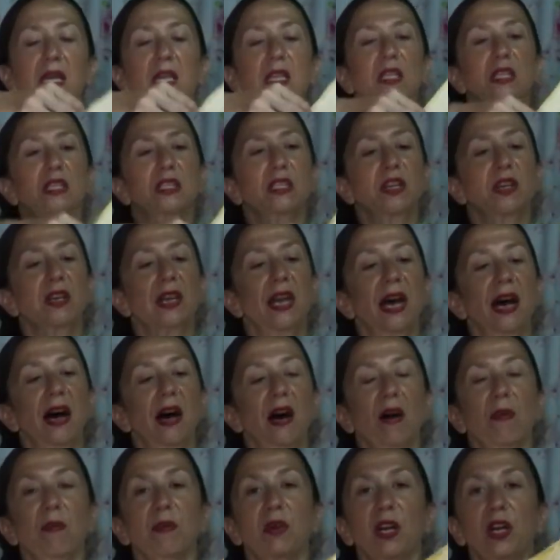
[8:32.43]
So
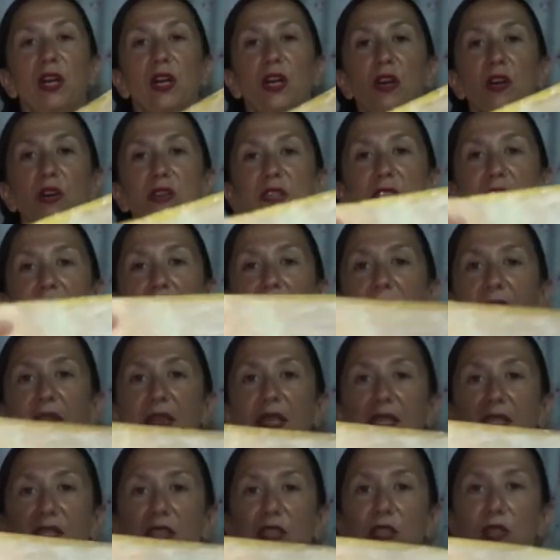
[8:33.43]
now I'm going to go down
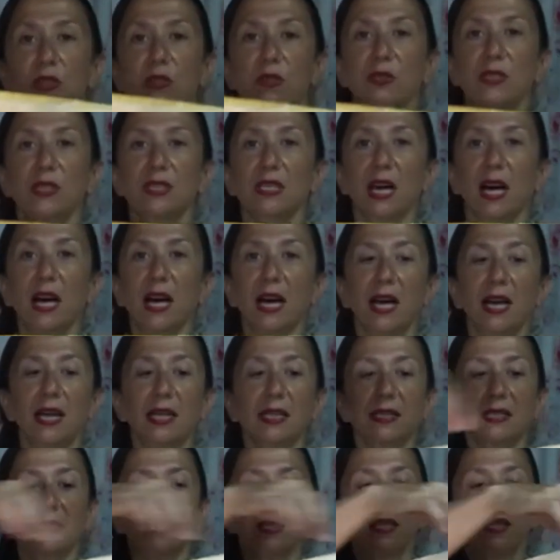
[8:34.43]
these 2
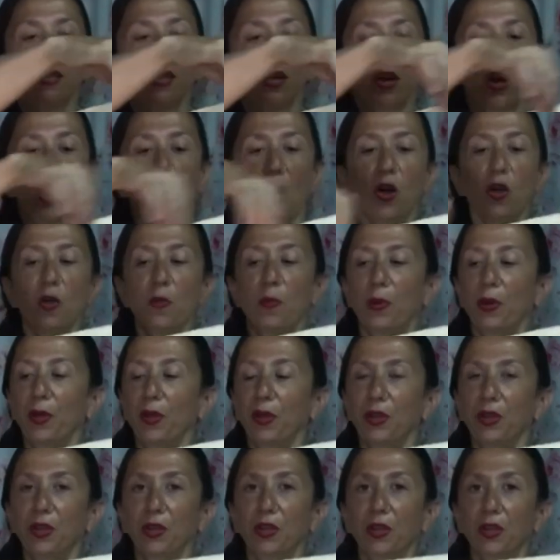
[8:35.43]
sides that are
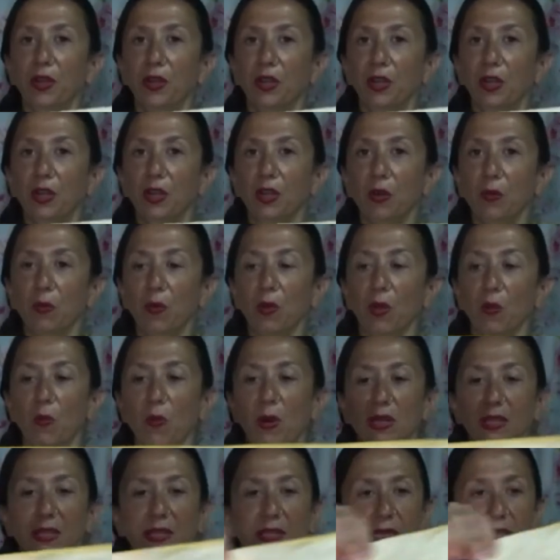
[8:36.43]
open with a
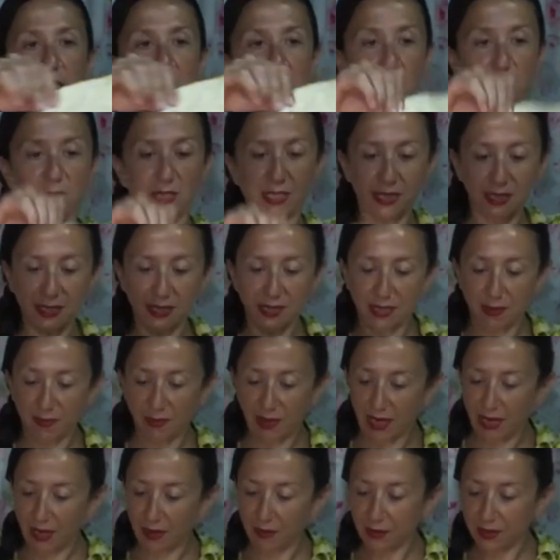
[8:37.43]
1 centimeter seam
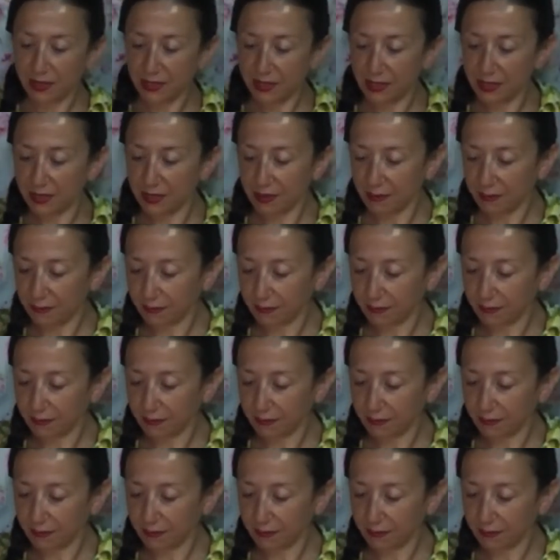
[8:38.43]
allowance.